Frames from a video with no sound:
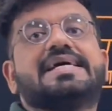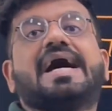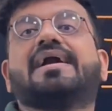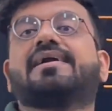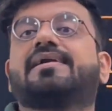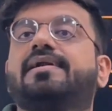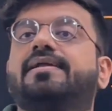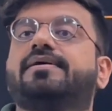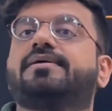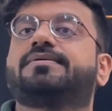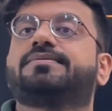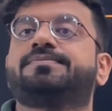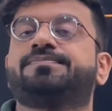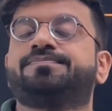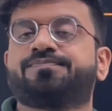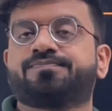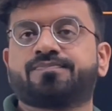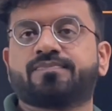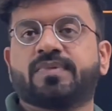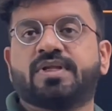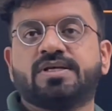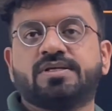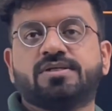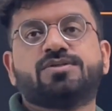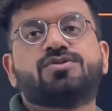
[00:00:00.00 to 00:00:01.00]
that clear?
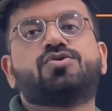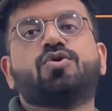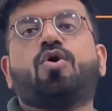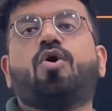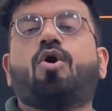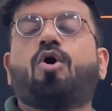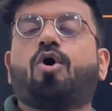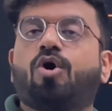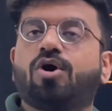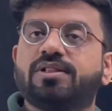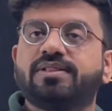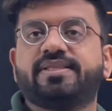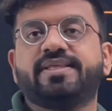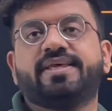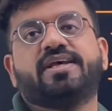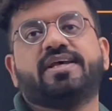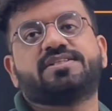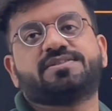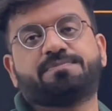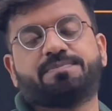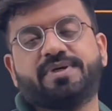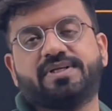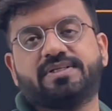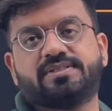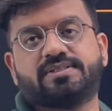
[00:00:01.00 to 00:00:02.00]
So all the
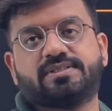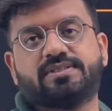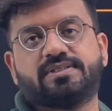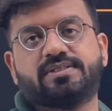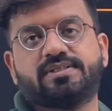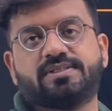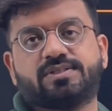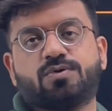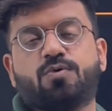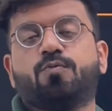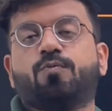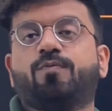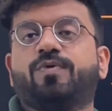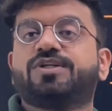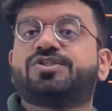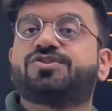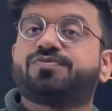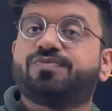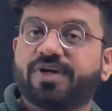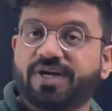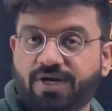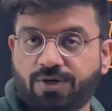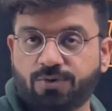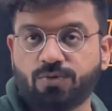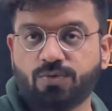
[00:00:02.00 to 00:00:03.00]
expenses which
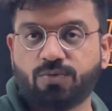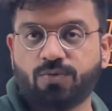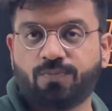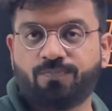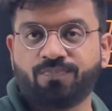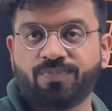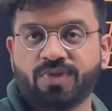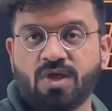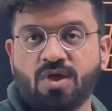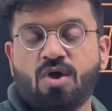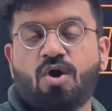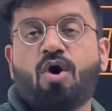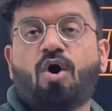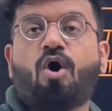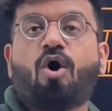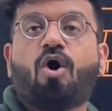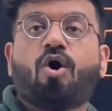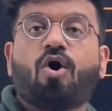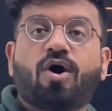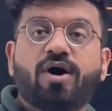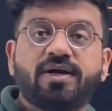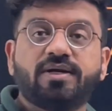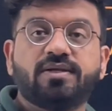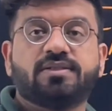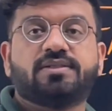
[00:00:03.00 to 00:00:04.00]
we do
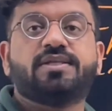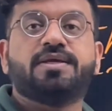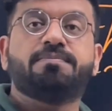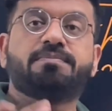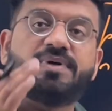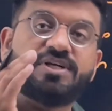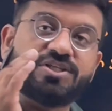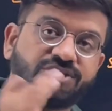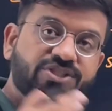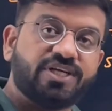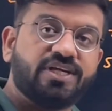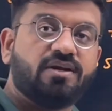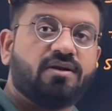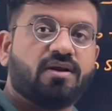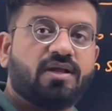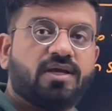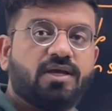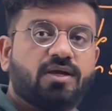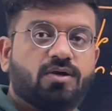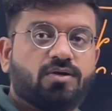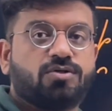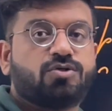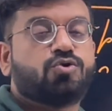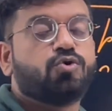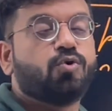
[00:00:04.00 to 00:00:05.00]
on the
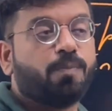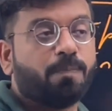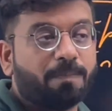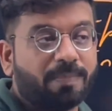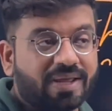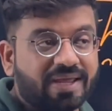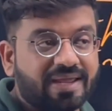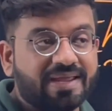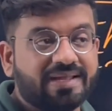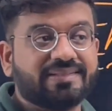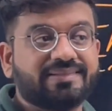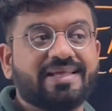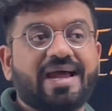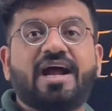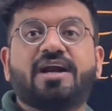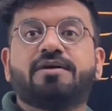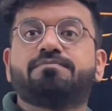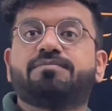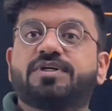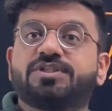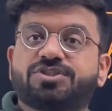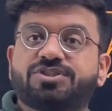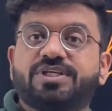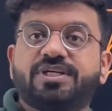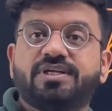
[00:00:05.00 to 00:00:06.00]
machinery to make that
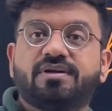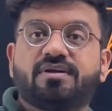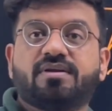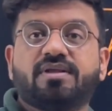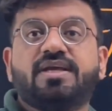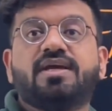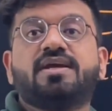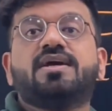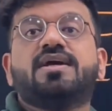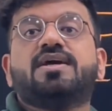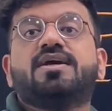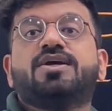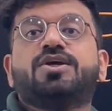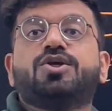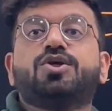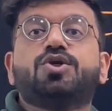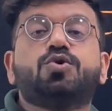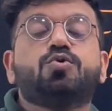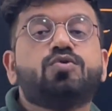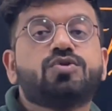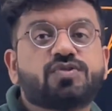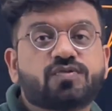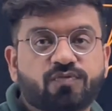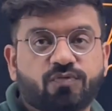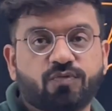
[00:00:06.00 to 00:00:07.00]
machinery
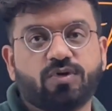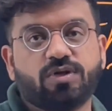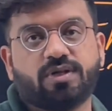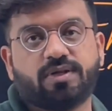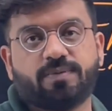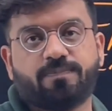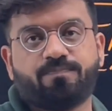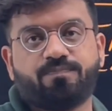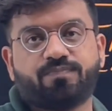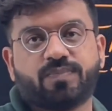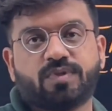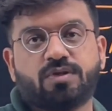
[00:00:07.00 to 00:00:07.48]
useful,